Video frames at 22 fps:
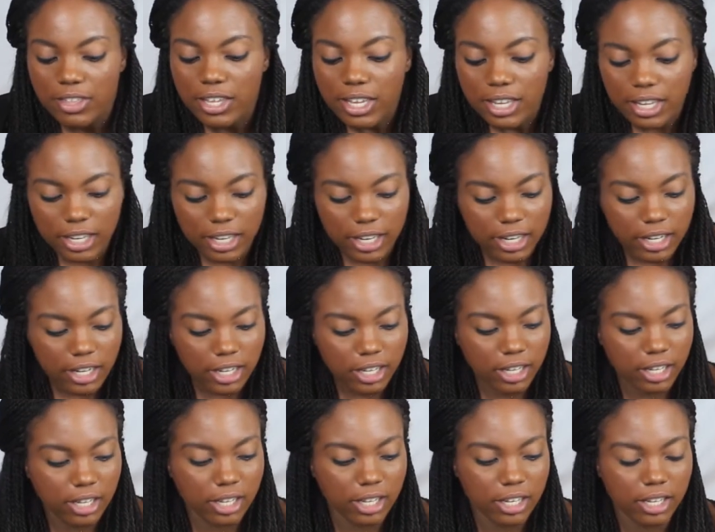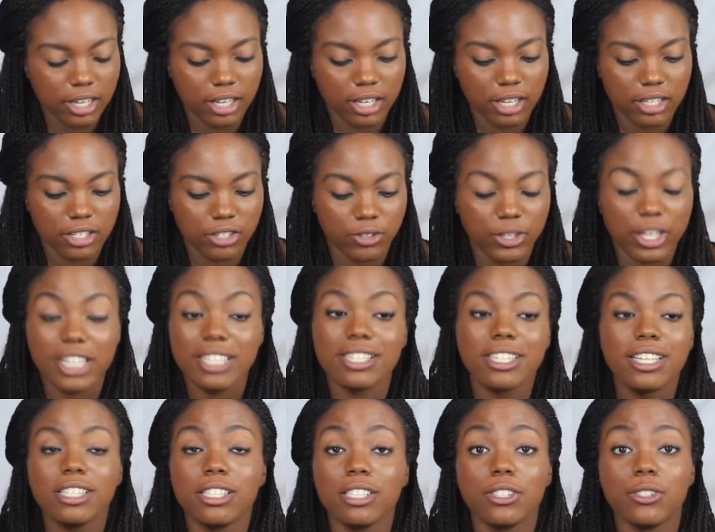And then, so
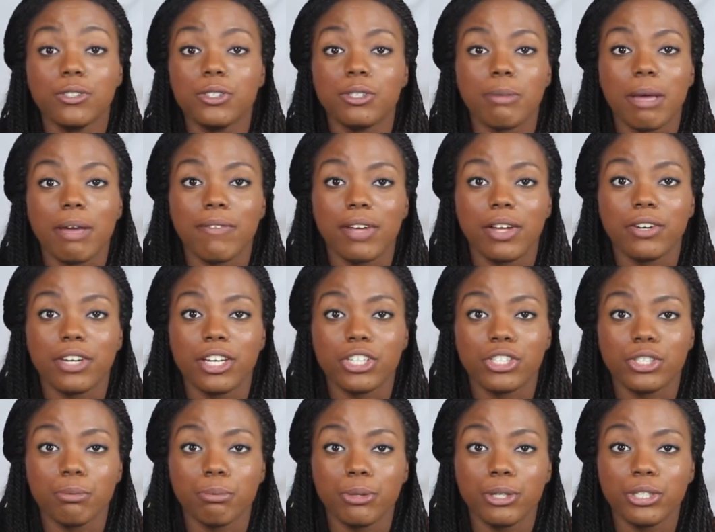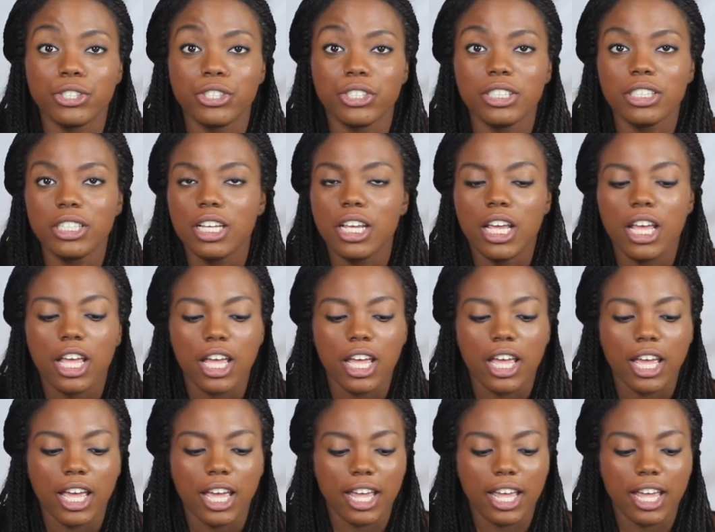that concludes my foundation portion.